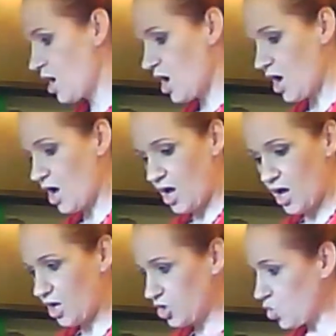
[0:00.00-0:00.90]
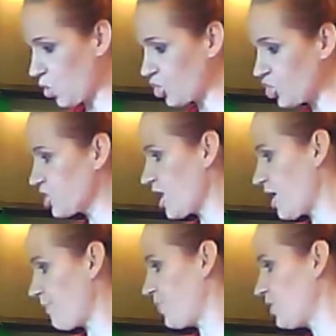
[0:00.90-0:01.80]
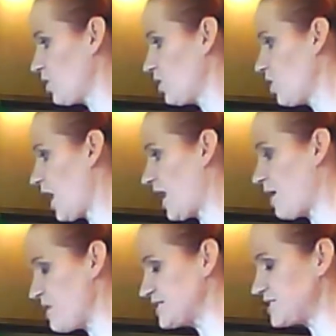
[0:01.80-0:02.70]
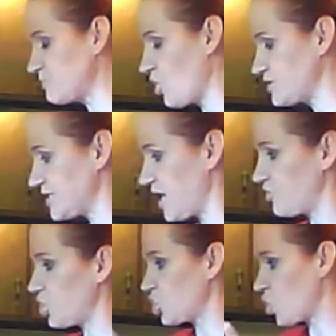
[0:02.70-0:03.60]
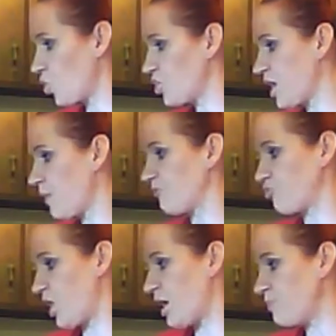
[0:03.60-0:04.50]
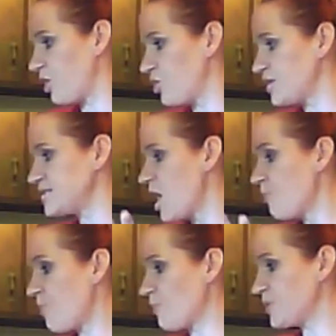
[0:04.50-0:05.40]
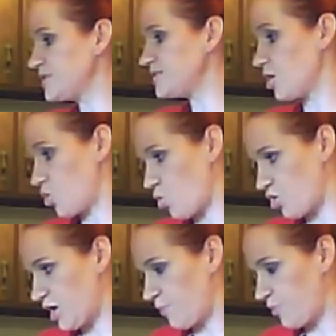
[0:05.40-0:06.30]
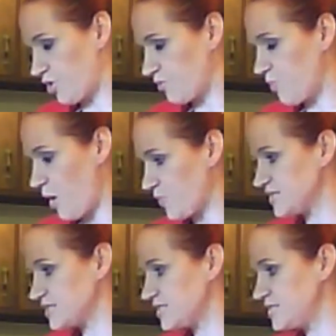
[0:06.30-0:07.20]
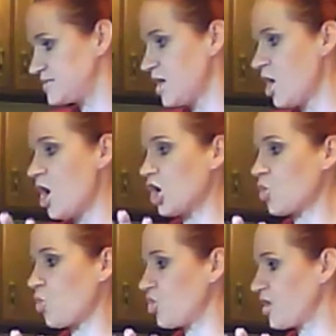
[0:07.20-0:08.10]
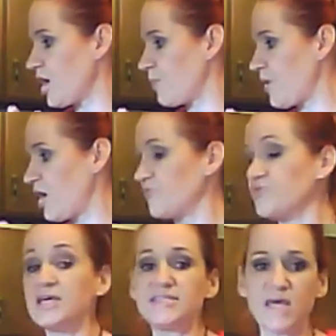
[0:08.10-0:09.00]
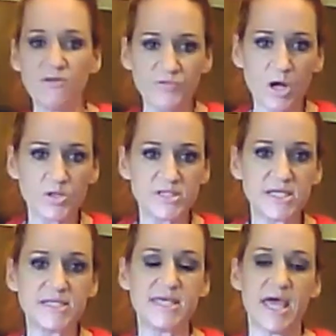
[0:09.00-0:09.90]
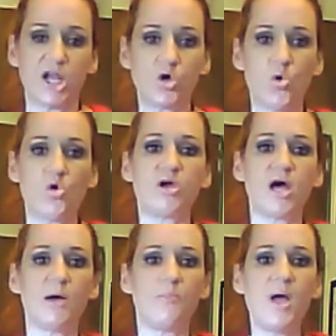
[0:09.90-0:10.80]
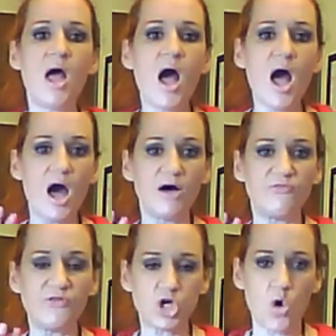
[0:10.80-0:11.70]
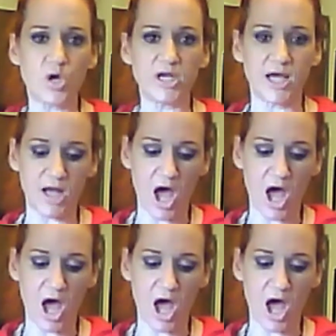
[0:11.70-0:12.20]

a 1/4 cup, and I mix them all together. A 1/4 cup of cranberries, pumpkins, a 1/4 cup of pumpkin seeds, a 1/4 cup of sunflower seeds, and a 1/4 cup of coconut.